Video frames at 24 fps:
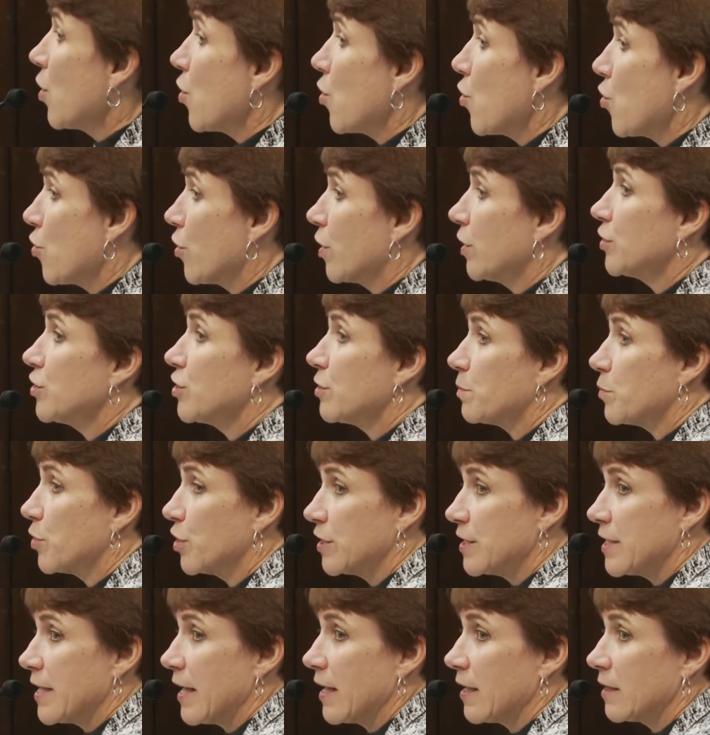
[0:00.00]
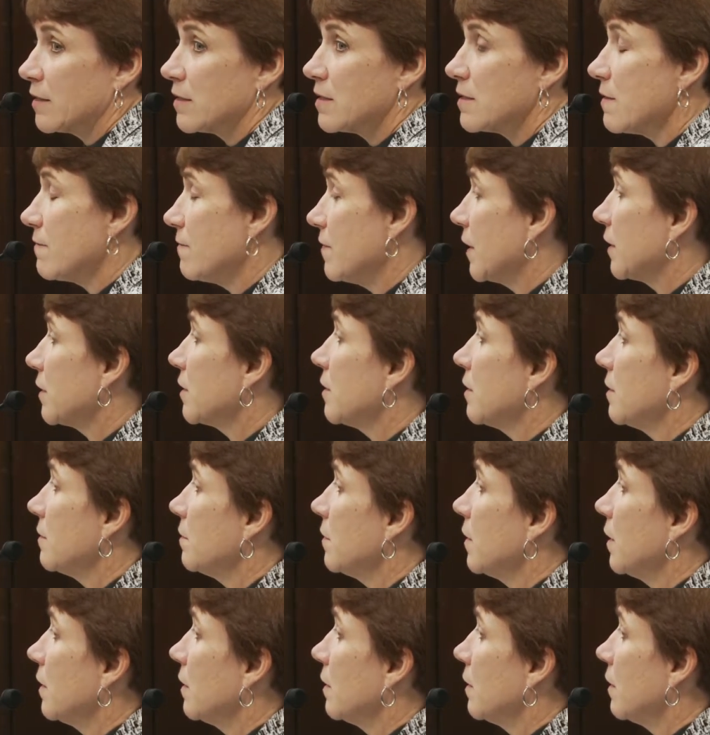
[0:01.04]
or to protect the
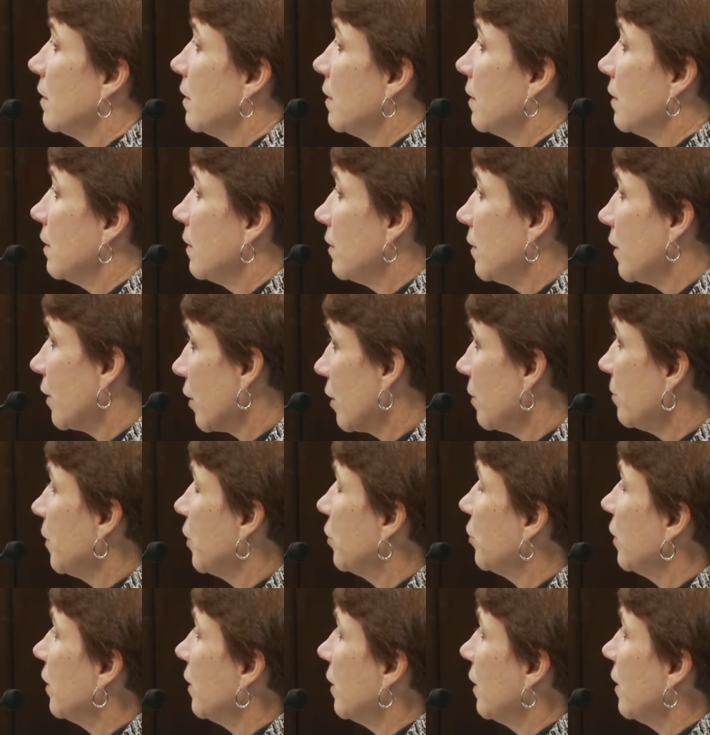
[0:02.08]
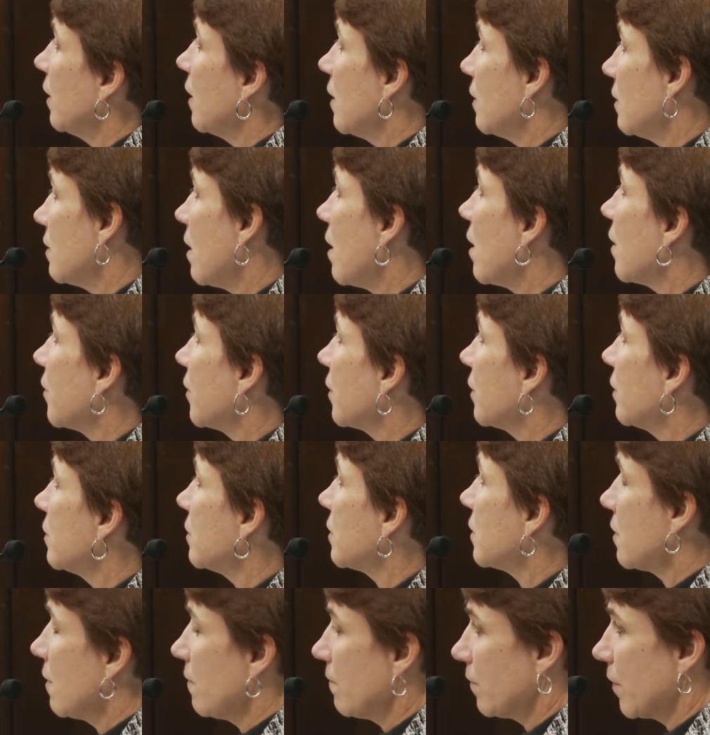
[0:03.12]
victim, the community, and
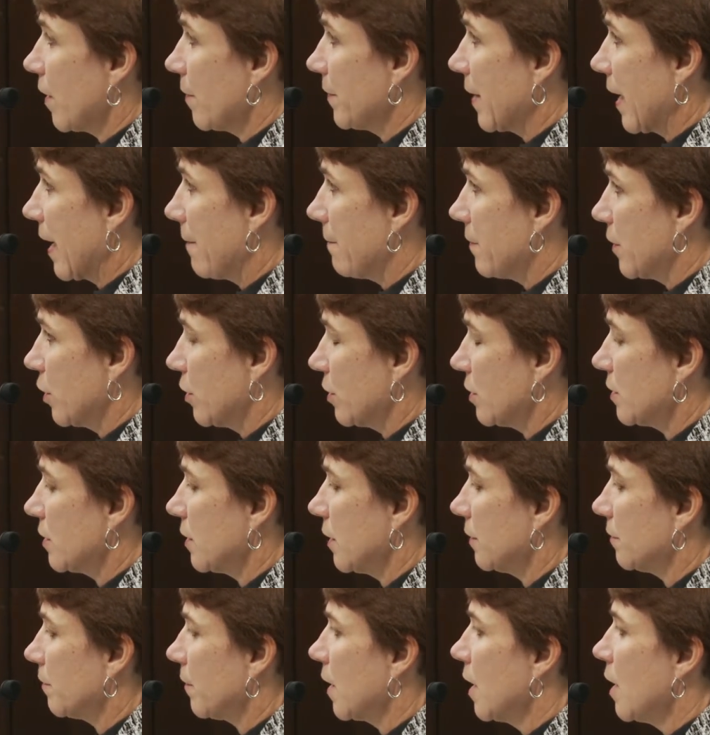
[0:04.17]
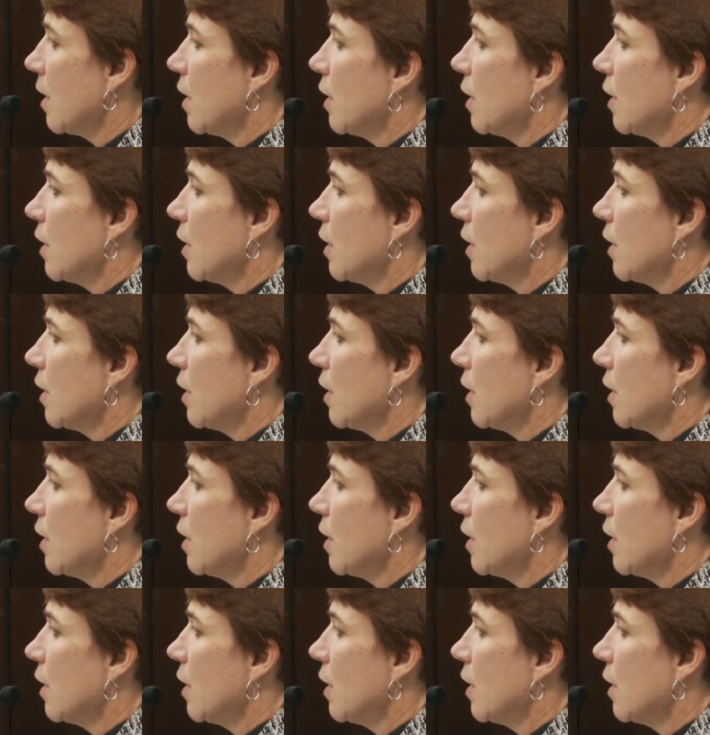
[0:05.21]
others from that person.